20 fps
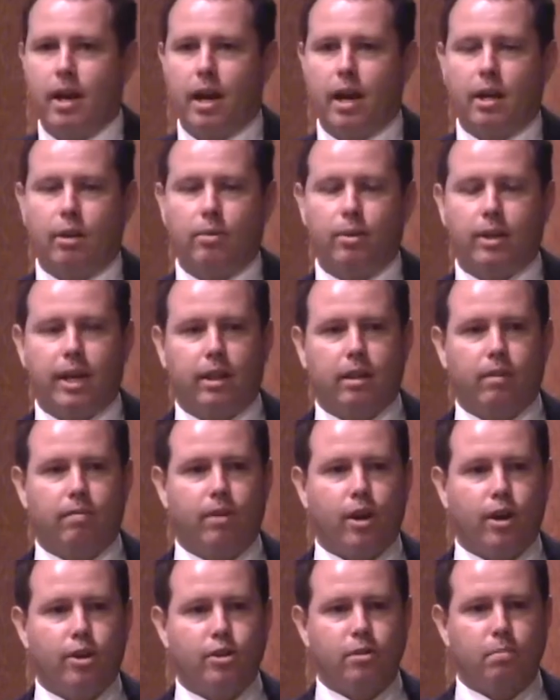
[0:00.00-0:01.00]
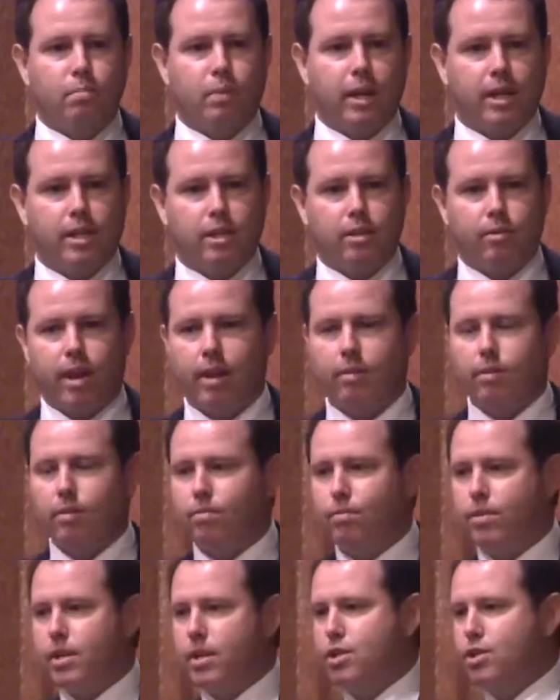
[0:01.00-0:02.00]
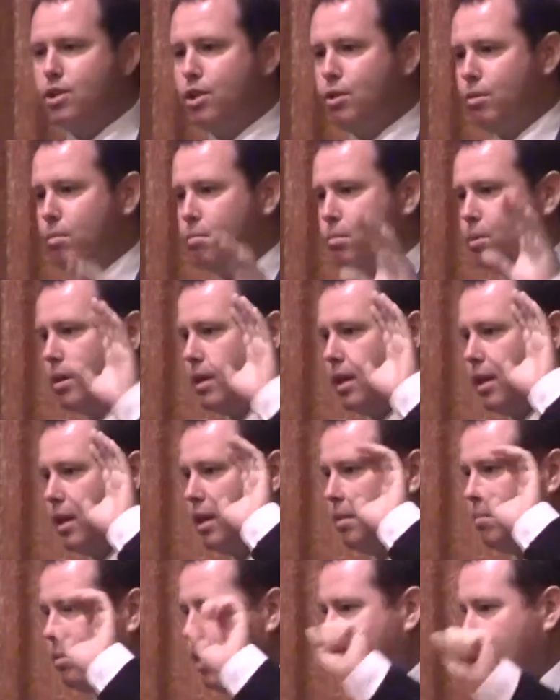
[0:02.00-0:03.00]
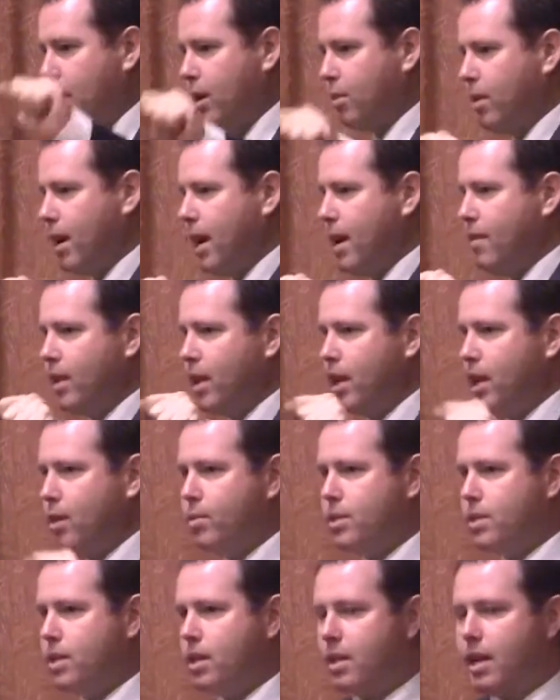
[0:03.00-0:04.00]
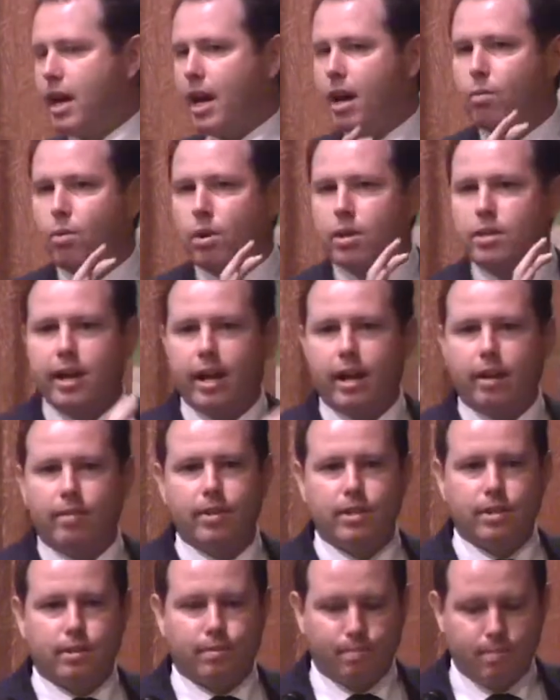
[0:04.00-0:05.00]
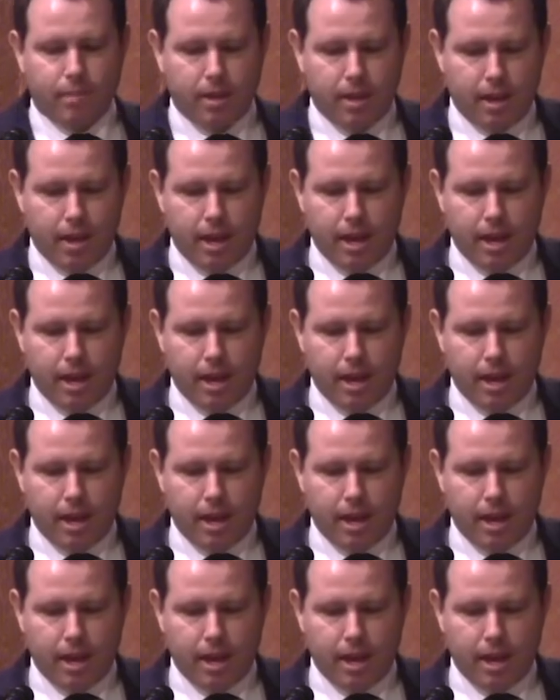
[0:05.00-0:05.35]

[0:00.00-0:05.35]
And you would get the frozen pizza out of the fridge, you would put it in the microwave, and then you would sit down and watch television.